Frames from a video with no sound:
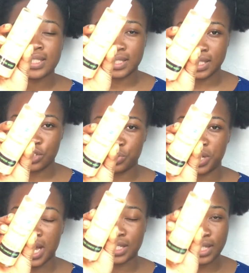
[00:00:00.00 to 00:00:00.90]
tea tree,
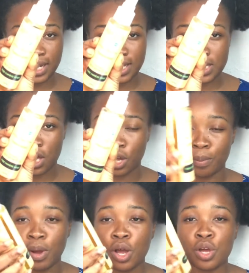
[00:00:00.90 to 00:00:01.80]
and Chinese herb
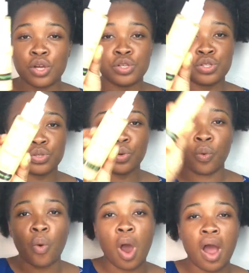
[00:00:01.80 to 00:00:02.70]

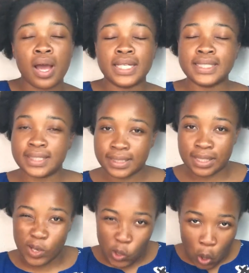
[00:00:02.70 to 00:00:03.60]
to
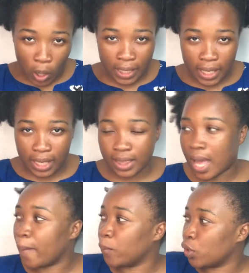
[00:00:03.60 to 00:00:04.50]
lock in
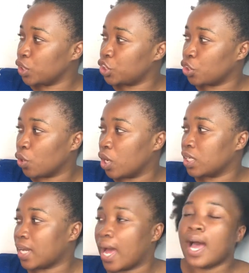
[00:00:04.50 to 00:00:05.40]
that moisture
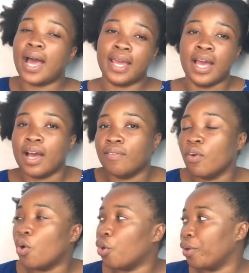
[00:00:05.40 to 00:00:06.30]
that I have
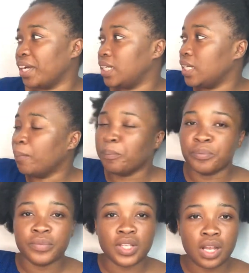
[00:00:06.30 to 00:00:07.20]
already
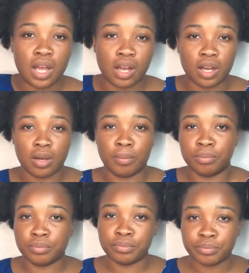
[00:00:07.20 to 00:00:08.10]

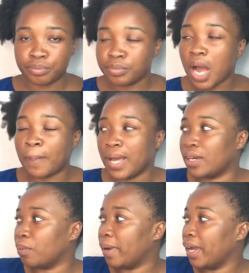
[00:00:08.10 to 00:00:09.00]
applied
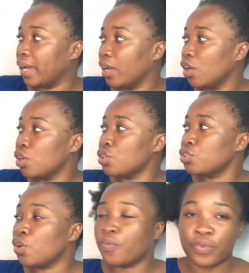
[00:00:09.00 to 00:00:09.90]
on my hair.
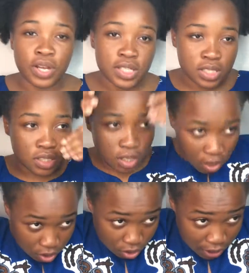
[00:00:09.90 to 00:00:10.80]
So first,
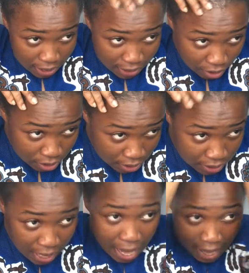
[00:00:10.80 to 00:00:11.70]
you guys are going to see
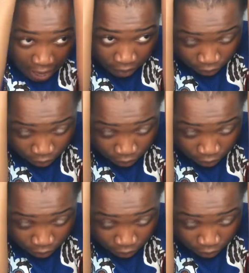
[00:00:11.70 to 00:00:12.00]
that I have